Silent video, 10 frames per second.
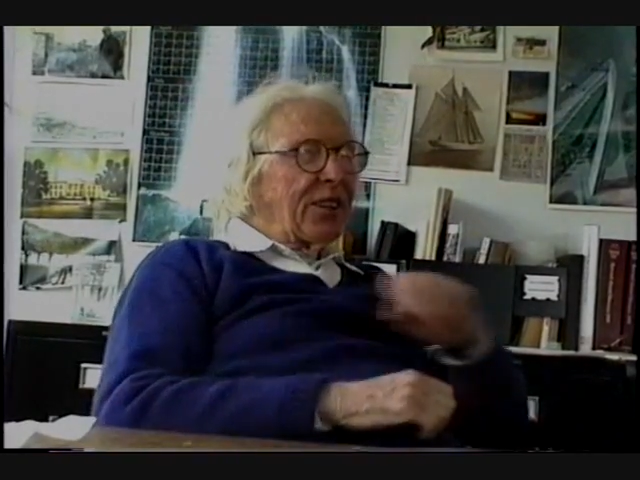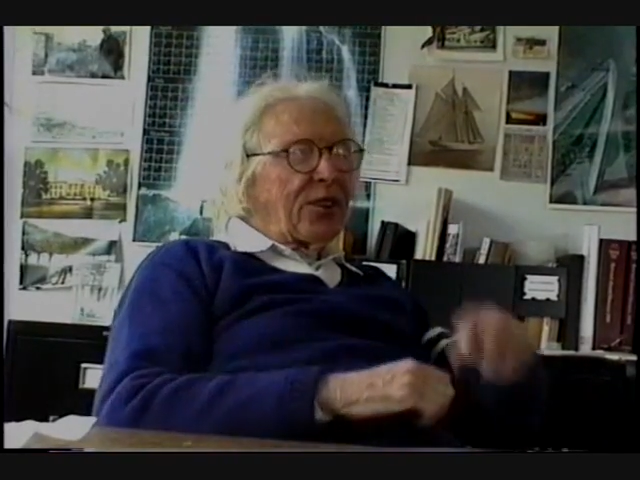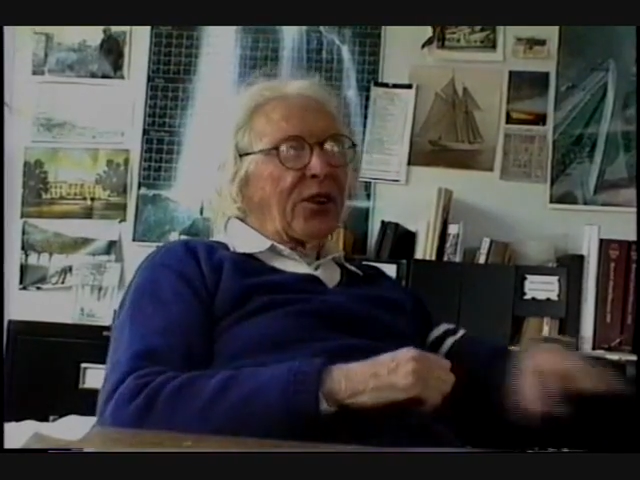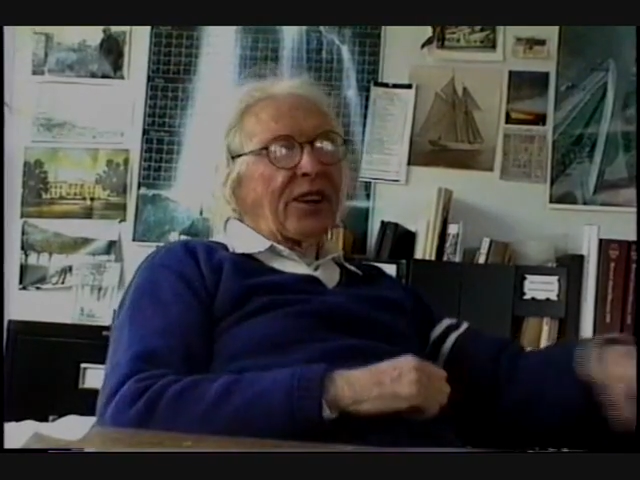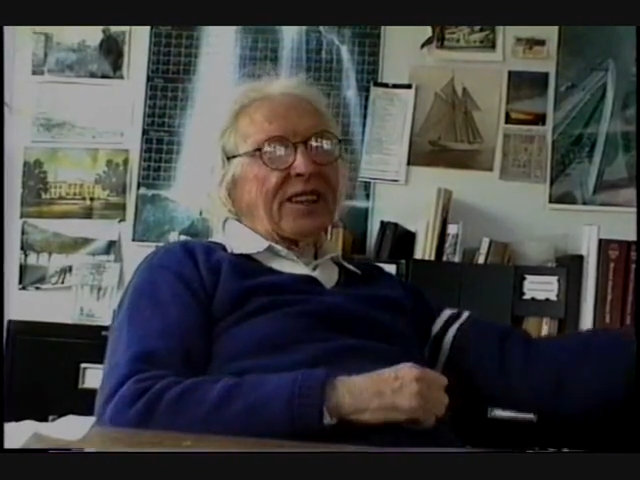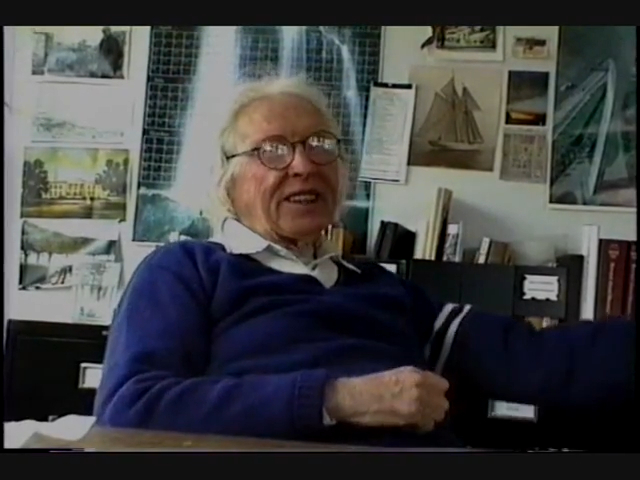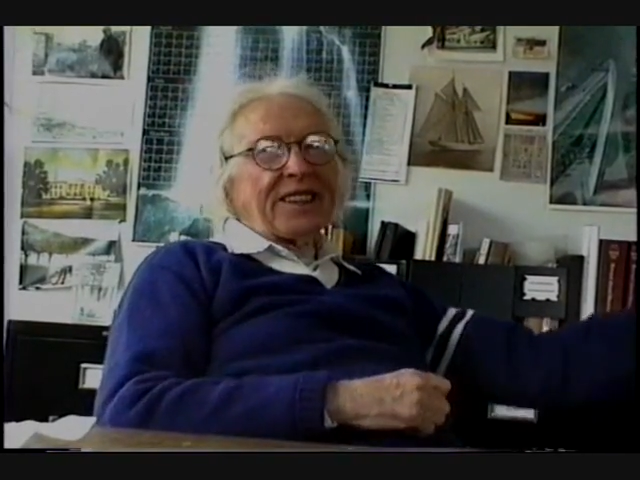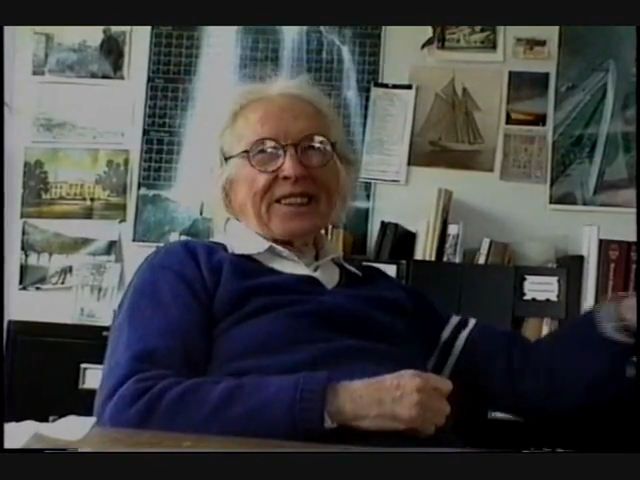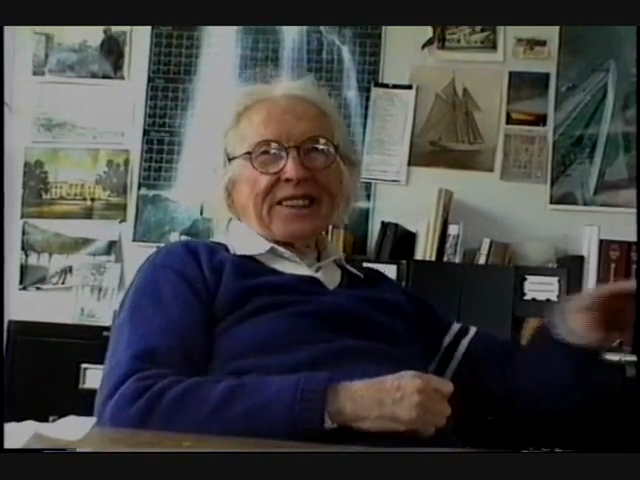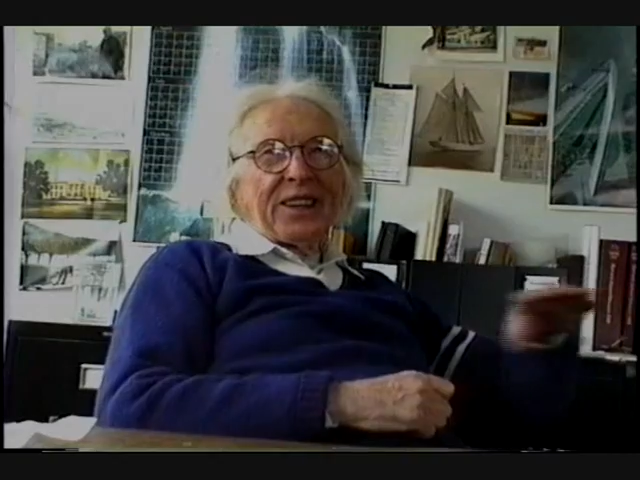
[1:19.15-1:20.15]
and then you
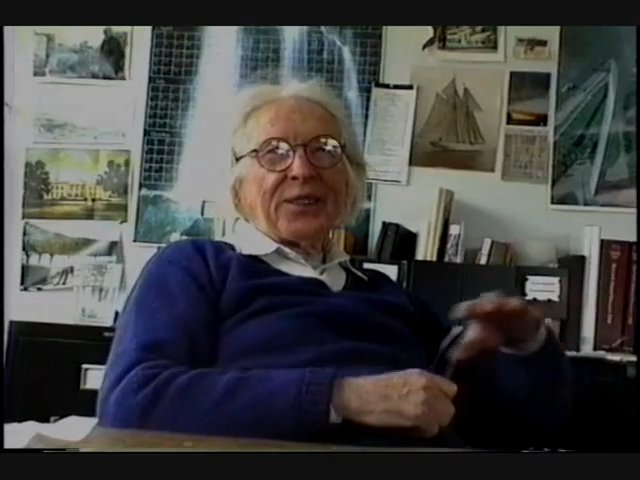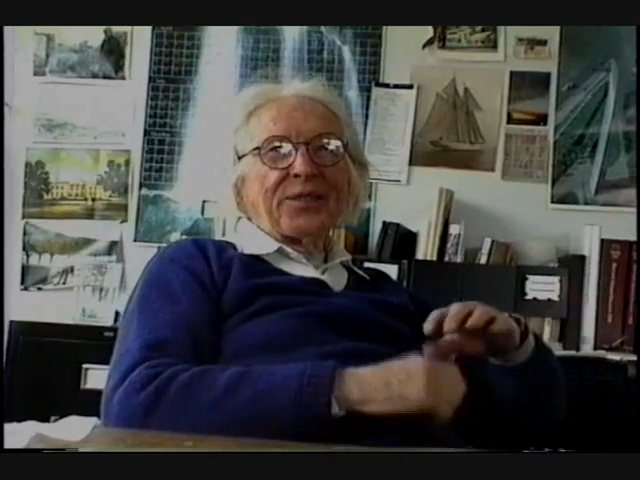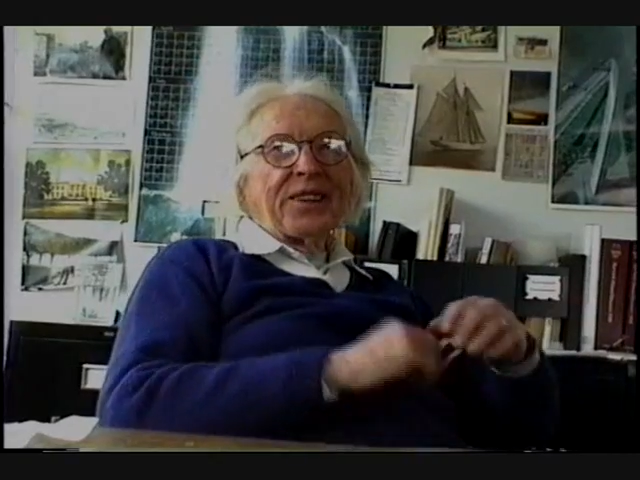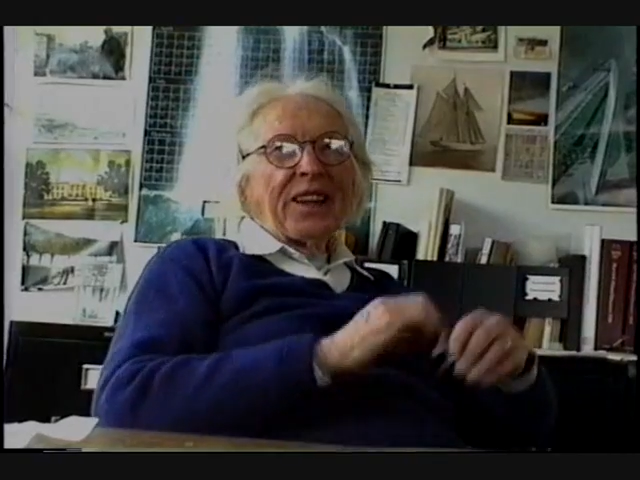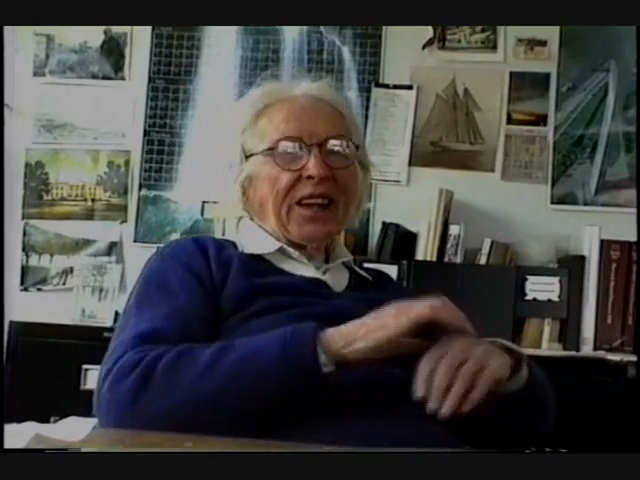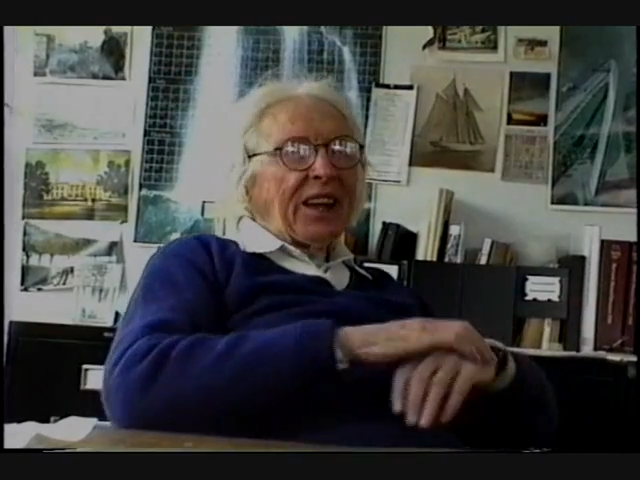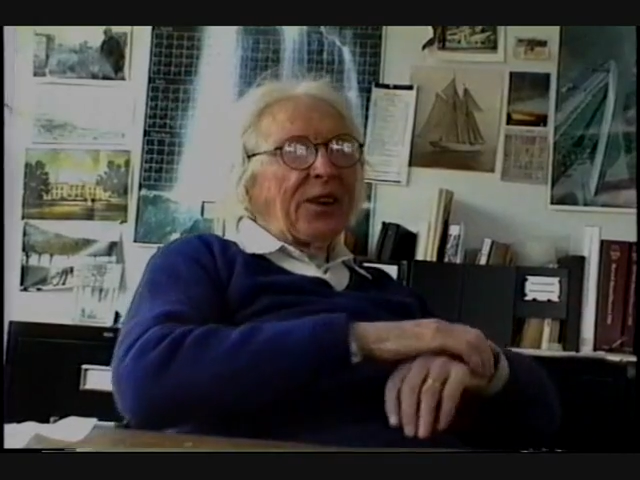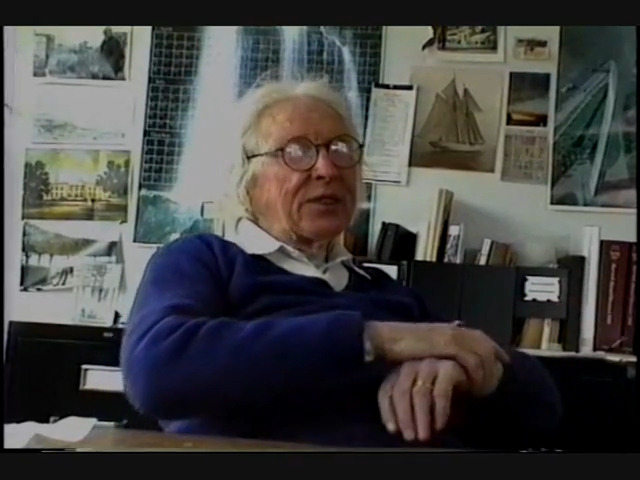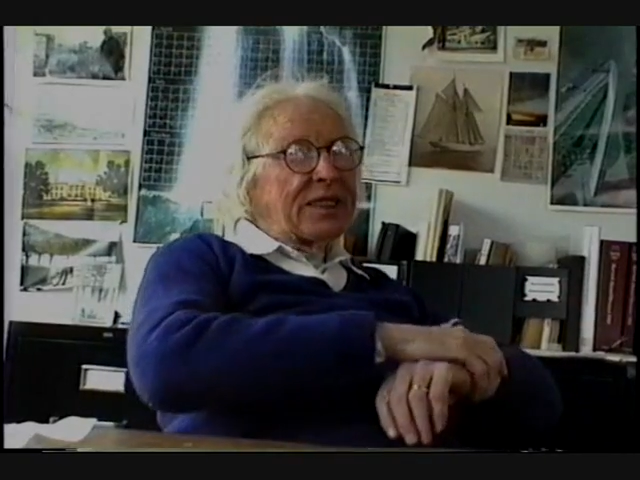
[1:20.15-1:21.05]
crawl under the table.